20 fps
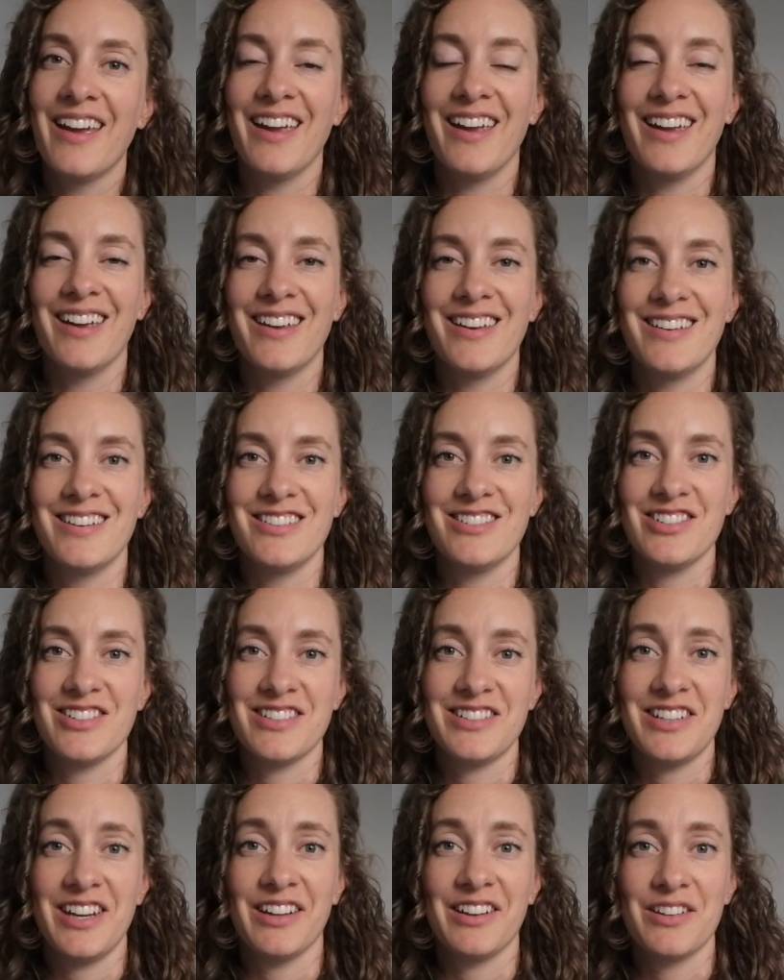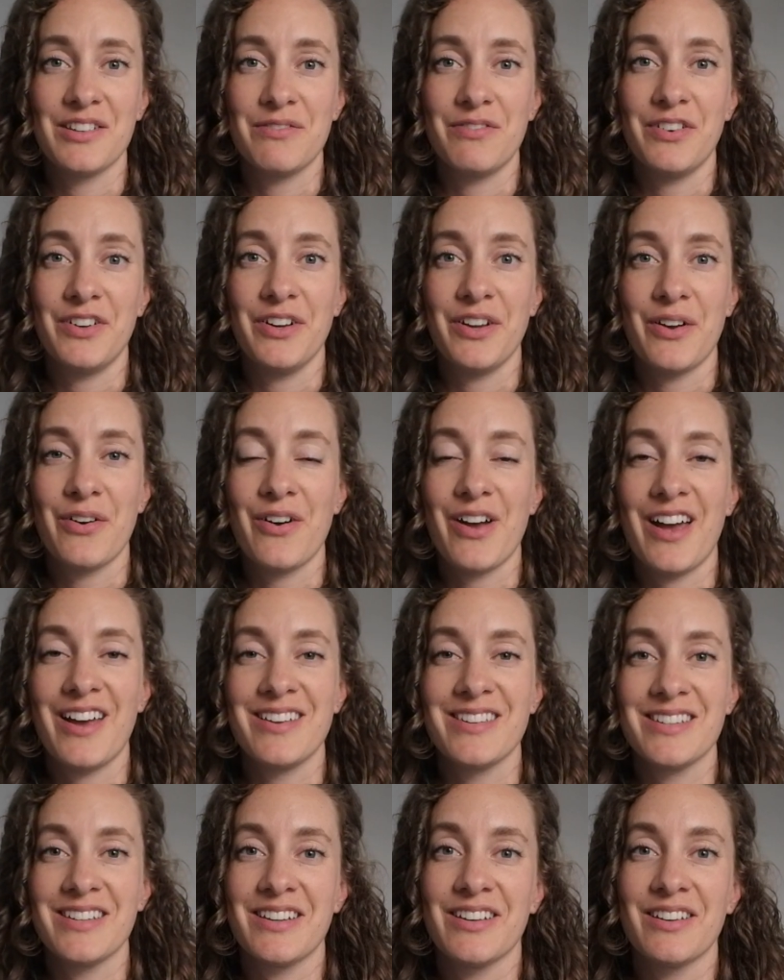And just take this video
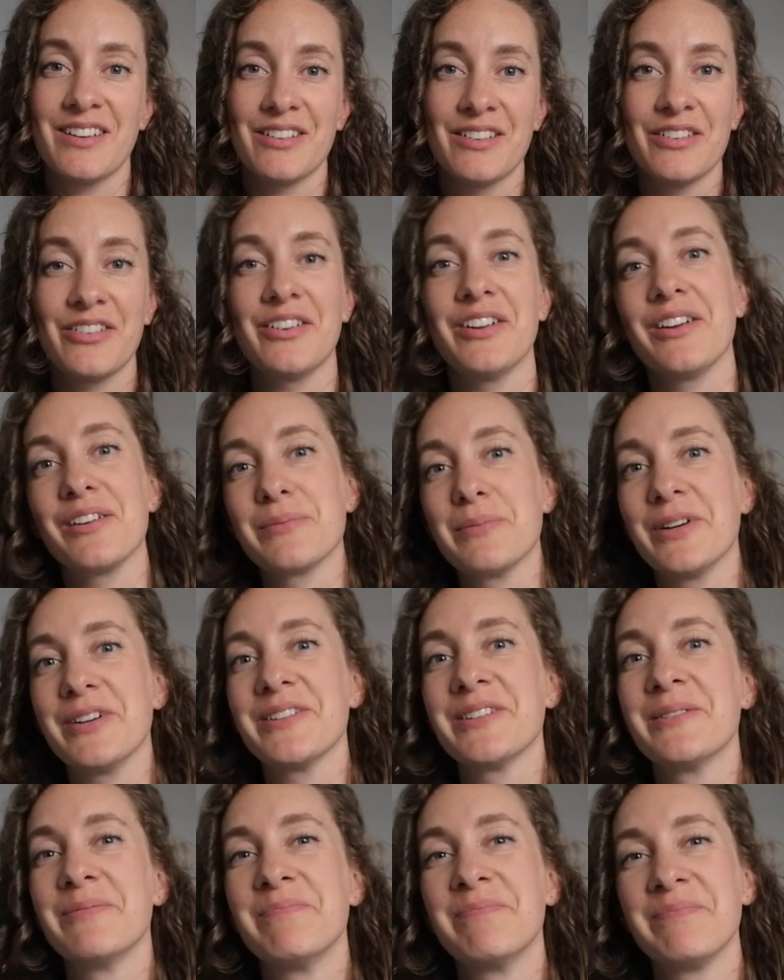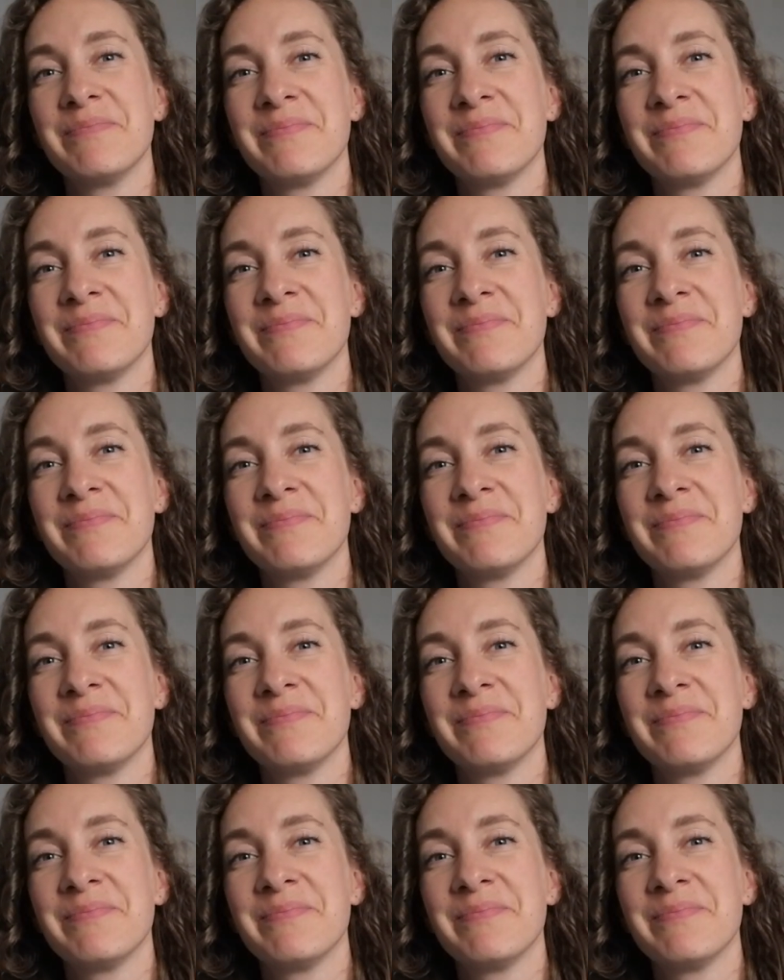as a learning experience.